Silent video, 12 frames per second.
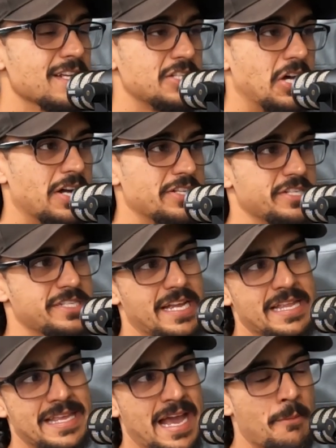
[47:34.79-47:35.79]
So I just
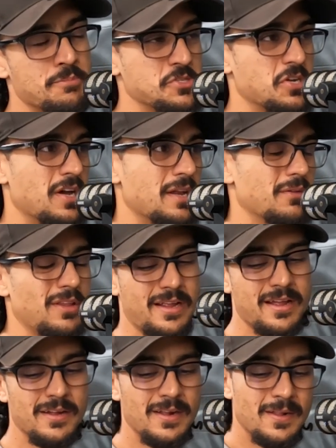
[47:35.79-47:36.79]
see the upside.
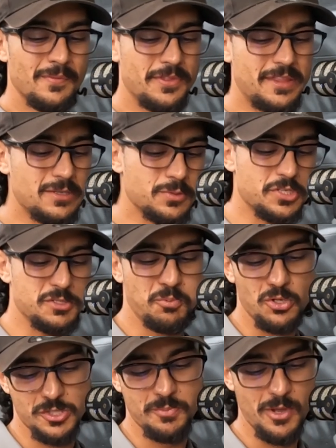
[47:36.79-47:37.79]
That's what just
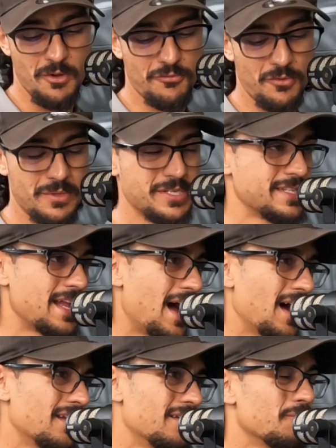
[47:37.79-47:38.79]
puts me off from the
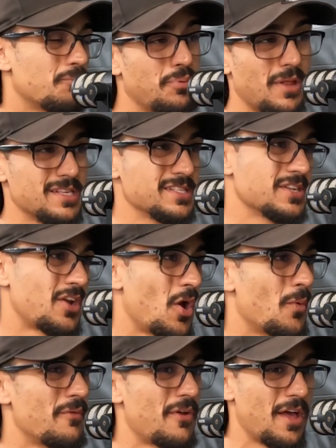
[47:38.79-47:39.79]
start. Plus, to
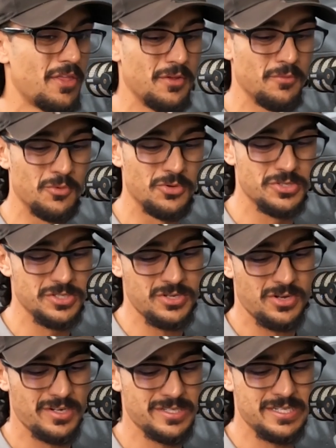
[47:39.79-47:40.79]
go with how the Roosters
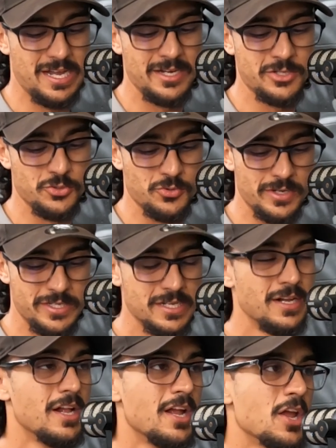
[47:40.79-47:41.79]
kind of starting draw is,
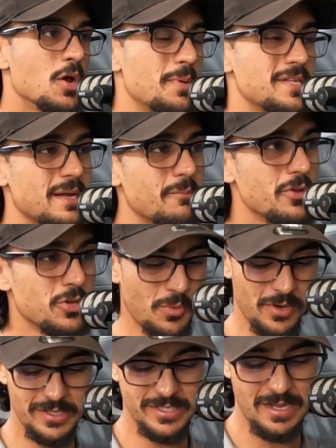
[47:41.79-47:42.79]
he'll be someone you
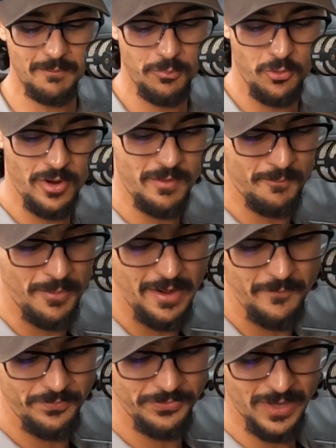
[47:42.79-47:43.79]
want at some point.
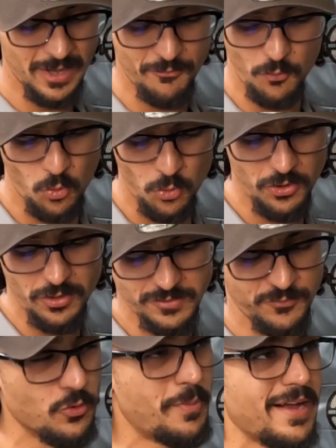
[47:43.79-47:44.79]
But if all
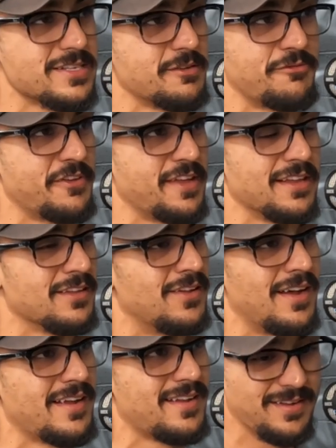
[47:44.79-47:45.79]
those fullbacks are fit,
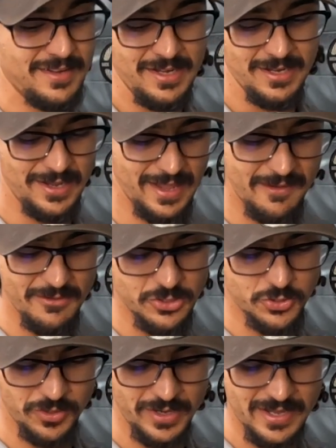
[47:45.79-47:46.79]
like even
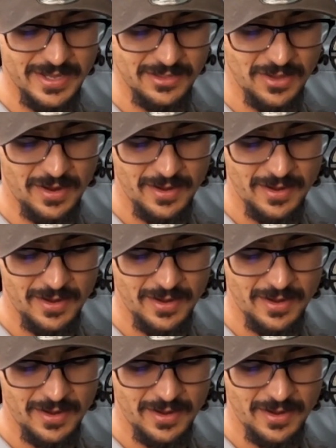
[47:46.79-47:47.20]
Drinky,